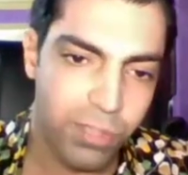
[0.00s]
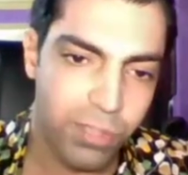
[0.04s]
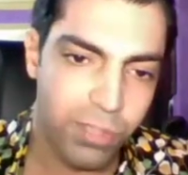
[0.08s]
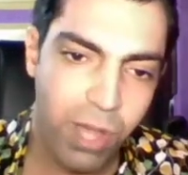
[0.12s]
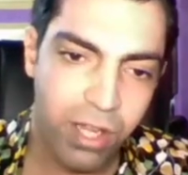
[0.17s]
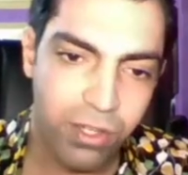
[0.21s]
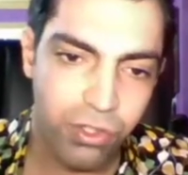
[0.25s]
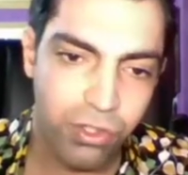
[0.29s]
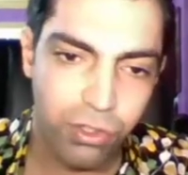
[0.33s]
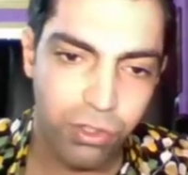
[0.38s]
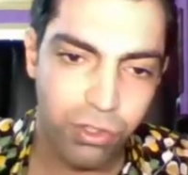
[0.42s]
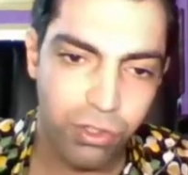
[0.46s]
this
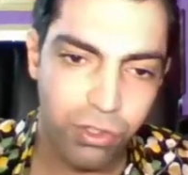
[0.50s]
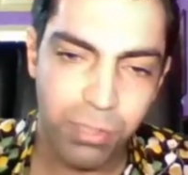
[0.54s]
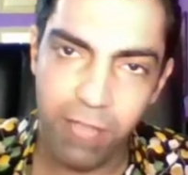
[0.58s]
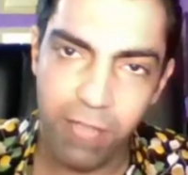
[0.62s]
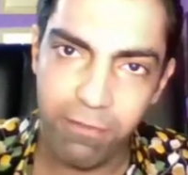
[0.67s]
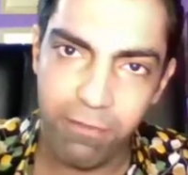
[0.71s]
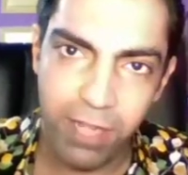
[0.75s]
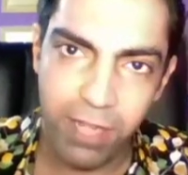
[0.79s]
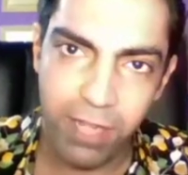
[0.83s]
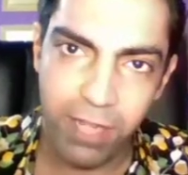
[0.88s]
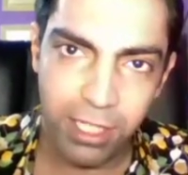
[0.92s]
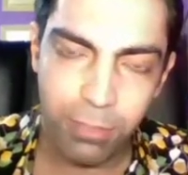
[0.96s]
button should
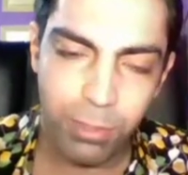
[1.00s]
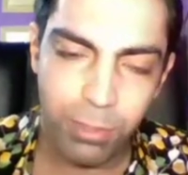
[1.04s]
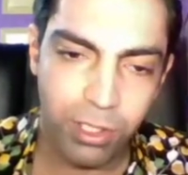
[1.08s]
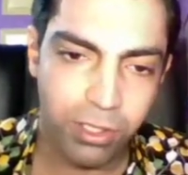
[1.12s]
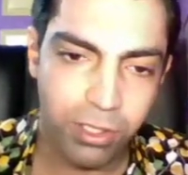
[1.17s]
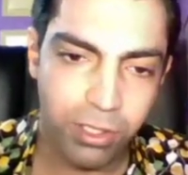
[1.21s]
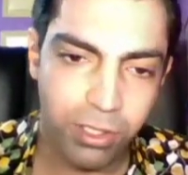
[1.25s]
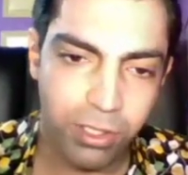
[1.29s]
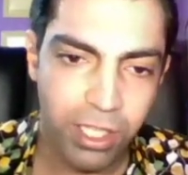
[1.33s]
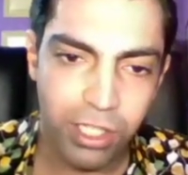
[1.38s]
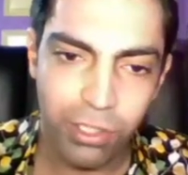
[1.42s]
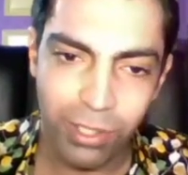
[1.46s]
be
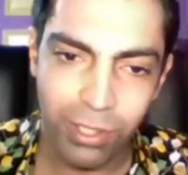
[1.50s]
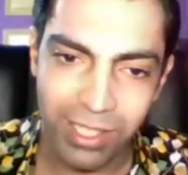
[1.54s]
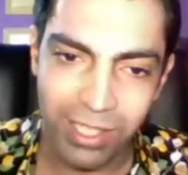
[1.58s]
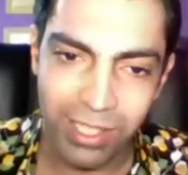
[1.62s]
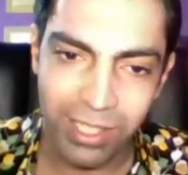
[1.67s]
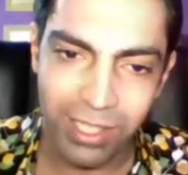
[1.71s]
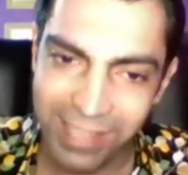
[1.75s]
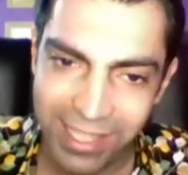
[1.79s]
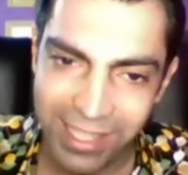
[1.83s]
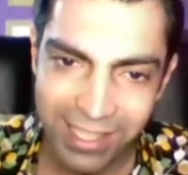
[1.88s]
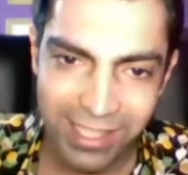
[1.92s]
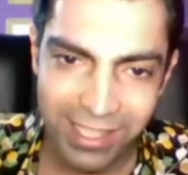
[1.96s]
available. You
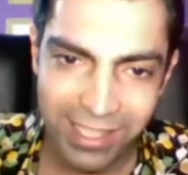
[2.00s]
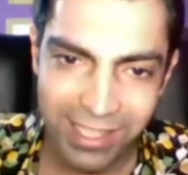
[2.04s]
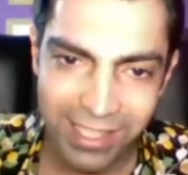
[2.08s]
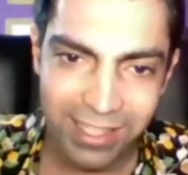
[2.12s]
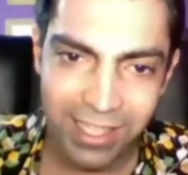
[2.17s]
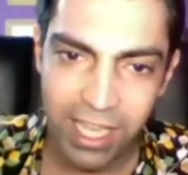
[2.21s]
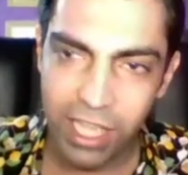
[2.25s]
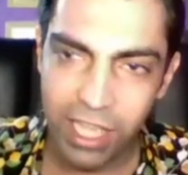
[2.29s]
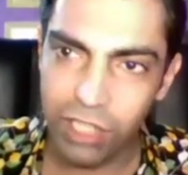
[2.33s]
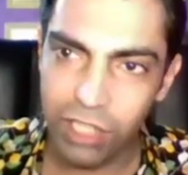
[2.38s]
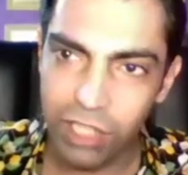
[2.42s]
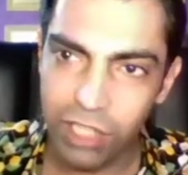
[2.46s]
click
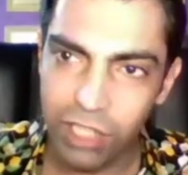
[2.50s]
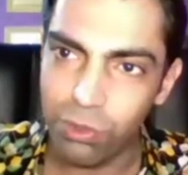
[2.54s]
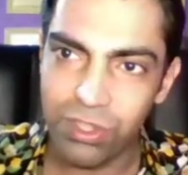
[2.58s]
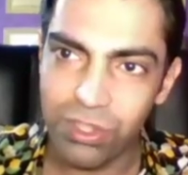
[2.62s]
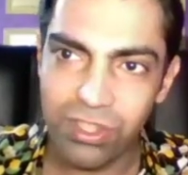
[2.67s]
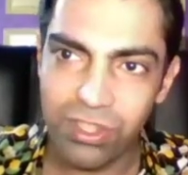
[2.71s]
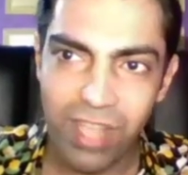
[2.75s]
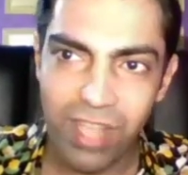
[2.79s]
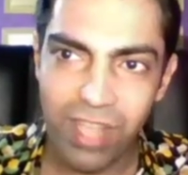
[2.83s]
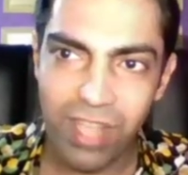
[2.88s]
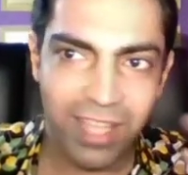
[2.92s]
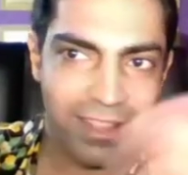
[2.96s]
it, you
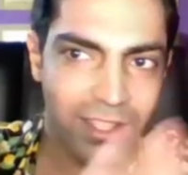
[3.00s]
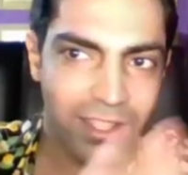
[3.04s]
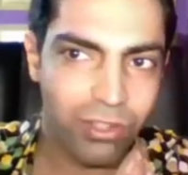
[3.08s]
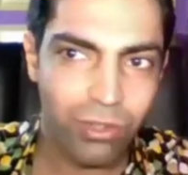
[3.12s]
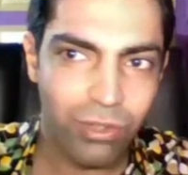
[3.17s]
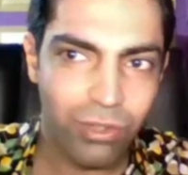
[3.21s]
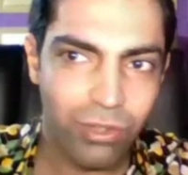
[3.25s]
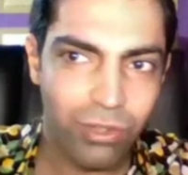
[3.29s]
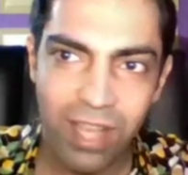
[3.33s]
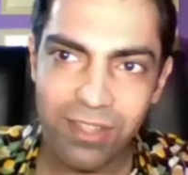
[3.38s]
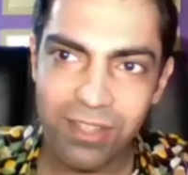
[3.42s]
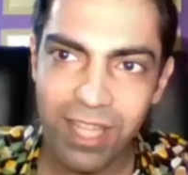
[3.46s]
sign
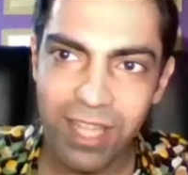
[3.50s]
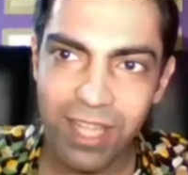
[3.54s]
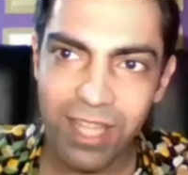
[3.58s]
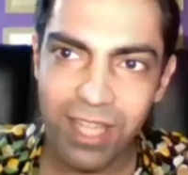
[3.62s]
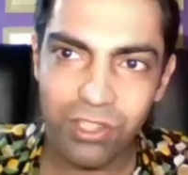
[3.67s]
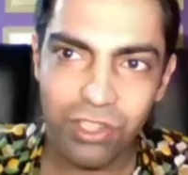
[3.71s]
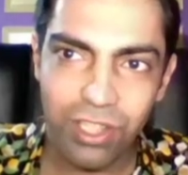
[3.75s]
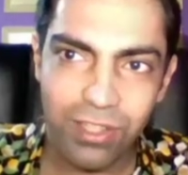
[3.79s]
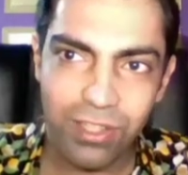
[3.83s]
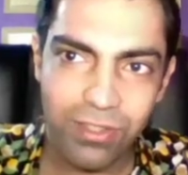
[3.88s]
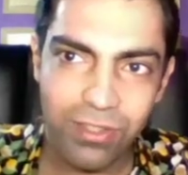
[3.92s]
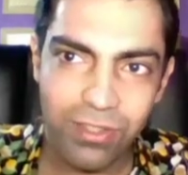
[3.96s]
the
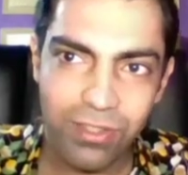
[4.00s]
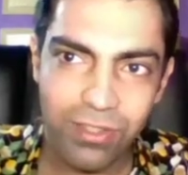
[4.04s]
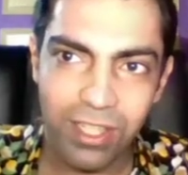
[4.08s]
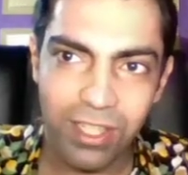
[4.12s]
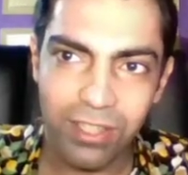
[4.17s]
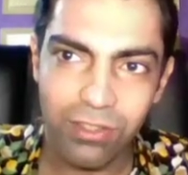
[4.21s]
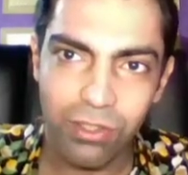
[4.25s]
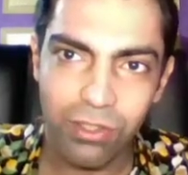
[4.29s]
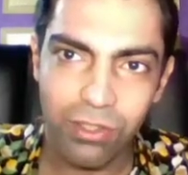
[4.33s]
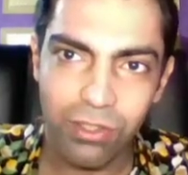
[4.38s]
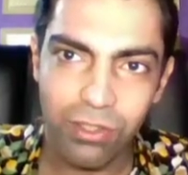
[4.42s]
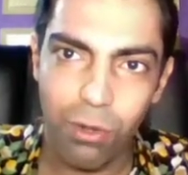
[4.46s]
transactions
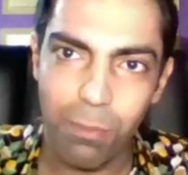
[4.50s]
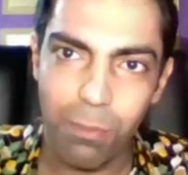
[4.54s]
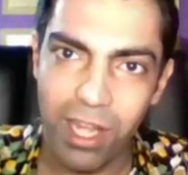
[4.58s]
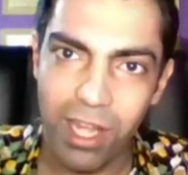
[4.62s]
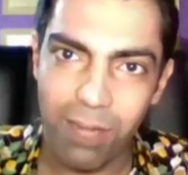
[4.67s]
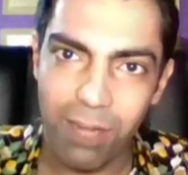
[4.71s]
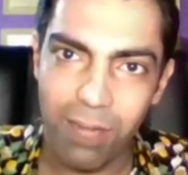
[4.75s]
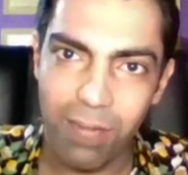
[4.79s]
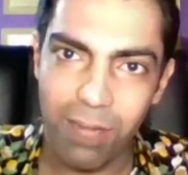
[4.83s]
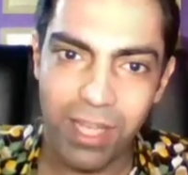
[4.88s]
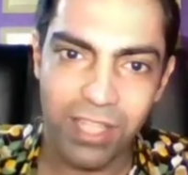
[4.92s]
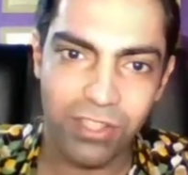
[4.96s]
in your
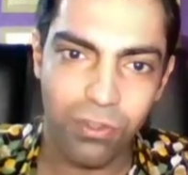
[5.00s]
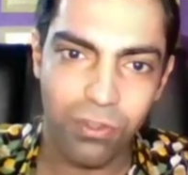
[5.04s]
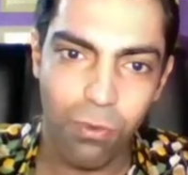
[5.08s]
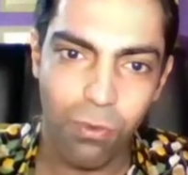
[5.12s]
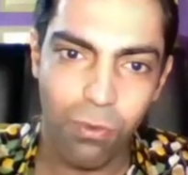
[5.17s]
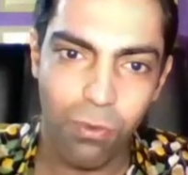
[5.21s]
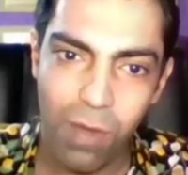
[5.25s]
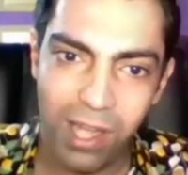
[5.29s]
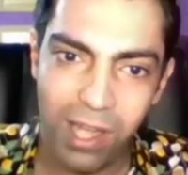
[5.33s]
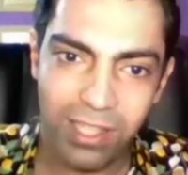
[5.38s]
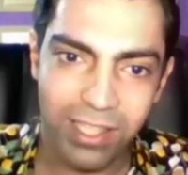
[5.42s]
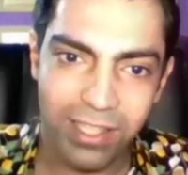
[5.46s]

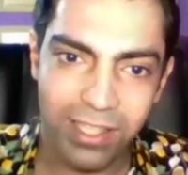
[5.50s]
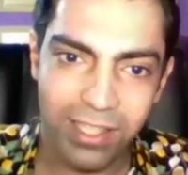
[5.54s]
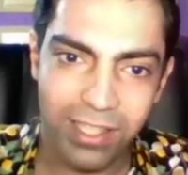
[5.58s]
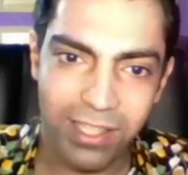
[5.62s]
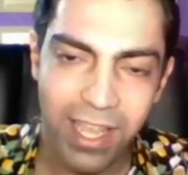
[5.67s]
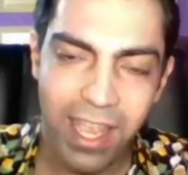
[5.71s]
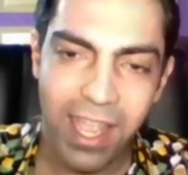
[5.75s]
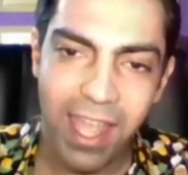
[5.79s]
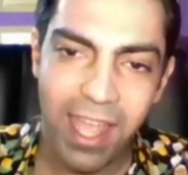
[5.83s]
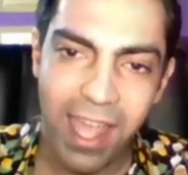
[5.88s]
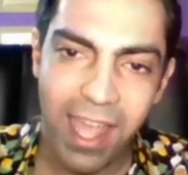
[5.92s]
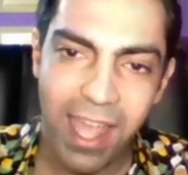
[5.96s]
MetaMask wallet,